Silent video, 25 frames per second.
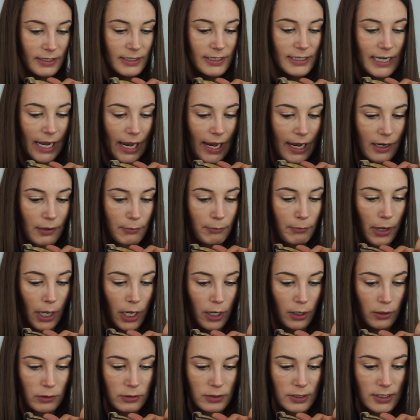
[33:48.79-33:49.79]
Dan
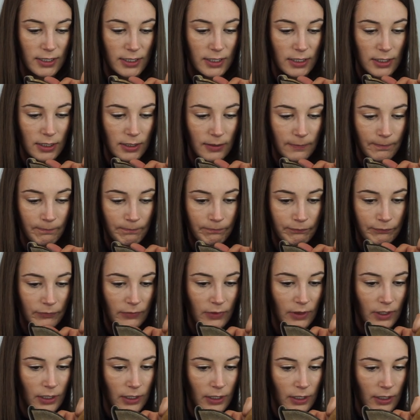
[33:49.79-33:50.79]
Post,
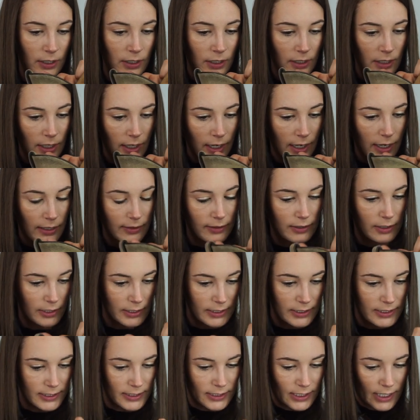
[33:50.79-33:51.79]
and they're
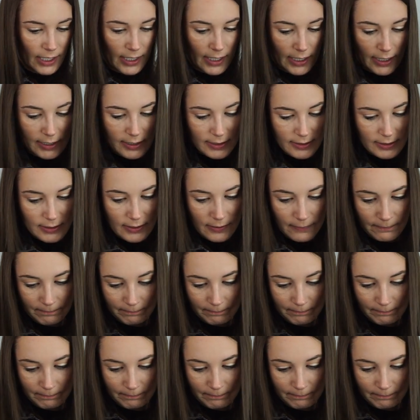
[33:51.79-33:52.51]
a size